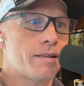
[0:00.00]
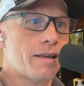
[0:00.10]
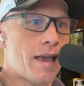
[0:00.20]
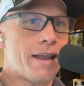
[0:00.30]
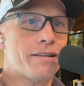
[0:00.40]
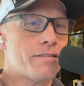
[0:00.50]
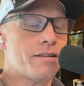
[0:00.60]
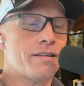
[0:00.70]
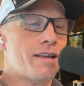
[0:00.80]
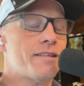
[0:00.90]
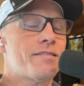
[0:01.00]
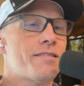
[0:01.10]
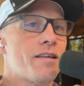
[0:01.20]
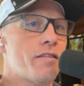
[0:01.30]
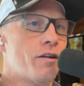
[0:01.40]
and it's it's
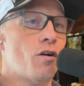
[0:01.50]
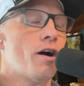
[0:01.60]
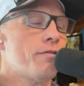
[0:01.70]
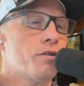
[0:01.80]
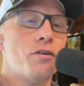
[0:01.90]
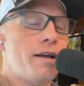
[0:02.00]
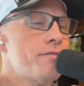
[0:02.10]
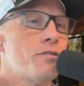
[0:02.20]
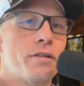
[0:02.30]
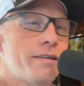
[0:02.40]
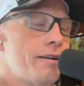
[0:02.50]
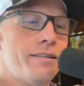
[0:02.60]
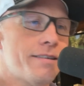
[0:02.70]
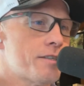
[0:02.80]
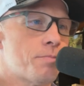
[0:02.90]
they're awful. You guys know this. I don't
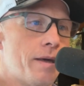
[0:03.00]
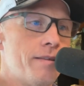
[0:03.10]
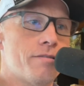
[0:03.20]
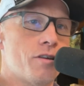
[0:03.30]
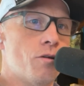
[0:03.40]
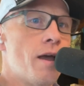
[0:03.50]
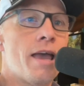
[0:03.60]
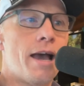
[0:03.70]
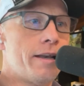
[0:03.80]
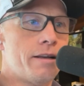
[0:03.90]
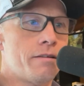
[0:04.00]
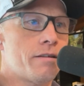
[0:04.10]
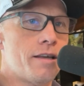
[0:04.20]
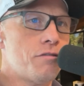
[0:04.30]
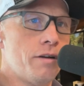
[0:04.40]
need to explain this to you. And yet,
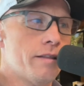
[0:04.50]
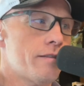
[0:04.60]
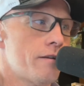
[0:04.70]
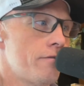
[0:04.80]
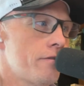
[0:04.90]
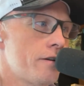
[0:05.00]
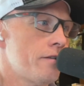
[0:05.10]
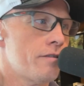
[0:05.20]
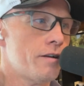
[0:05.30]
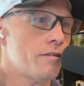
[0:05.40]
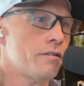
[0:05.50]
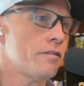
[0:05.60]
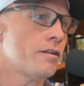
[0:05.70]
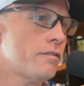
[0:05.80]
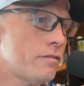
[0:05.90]
Gyi's right. They're they're they're
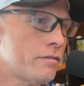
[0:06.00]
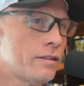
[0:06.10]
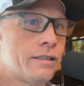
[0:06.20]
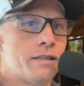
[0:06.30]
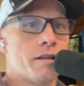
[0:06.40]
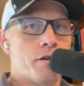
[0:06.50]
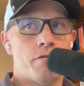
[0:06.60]
they're they're